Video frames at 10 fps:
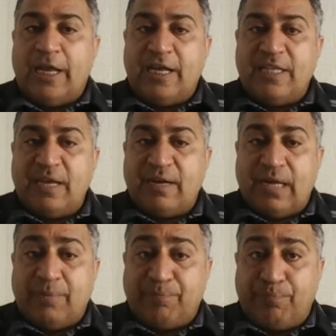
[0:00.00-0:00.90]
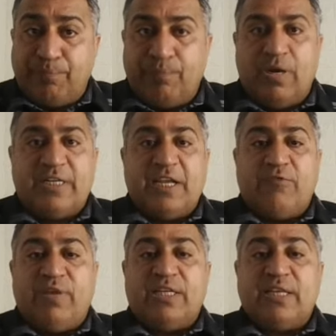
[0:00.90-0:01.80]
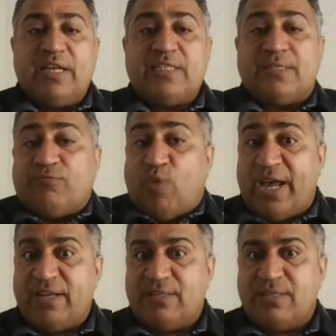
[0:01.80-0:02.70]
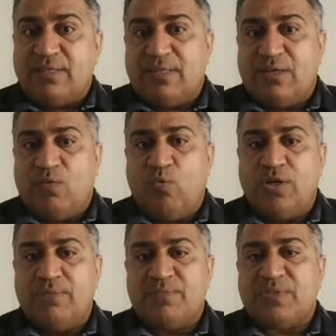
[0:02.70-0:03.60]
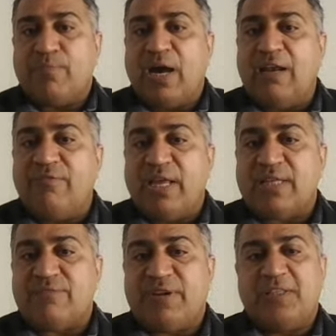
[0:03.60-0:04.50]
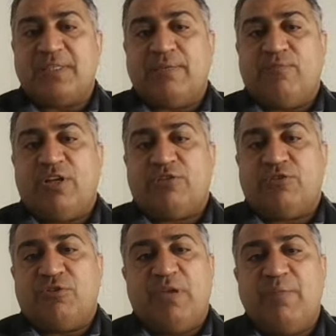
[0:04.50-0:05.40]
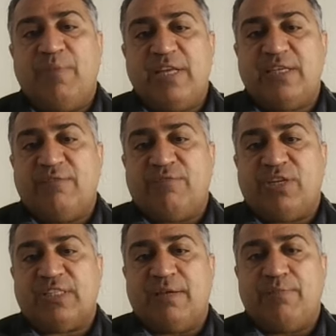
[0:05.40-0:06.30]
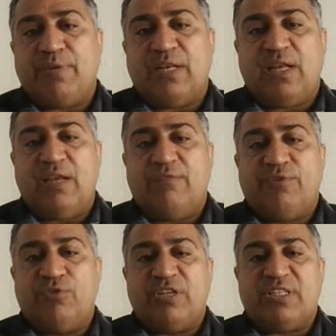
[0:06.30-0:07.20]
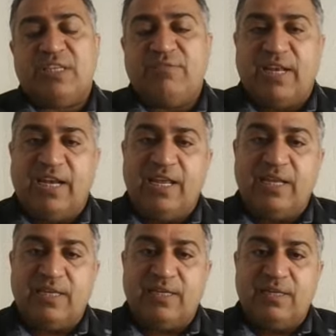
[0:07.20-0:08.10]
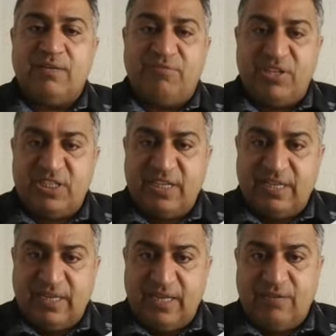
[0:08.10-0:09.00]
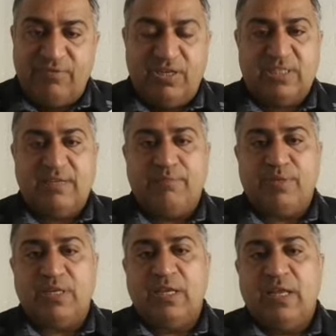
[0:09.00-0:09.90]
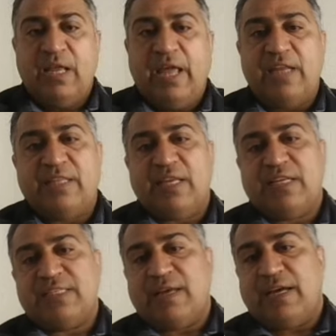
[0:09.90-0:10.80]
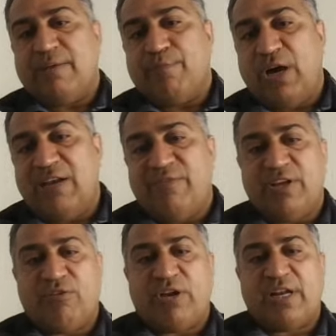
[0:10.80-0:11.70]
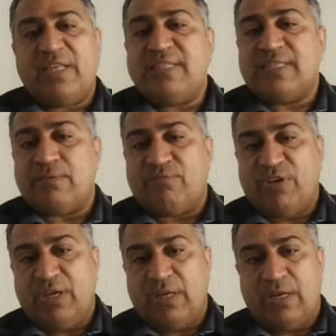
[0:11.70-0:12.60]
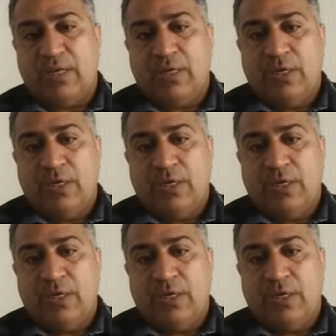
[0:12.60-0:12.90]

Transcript: Another attack vector is viruses, worms, malwares, ransomware. So imagine, for example, if you receive a link, phishing link, for example, and there is a malware or ransomware,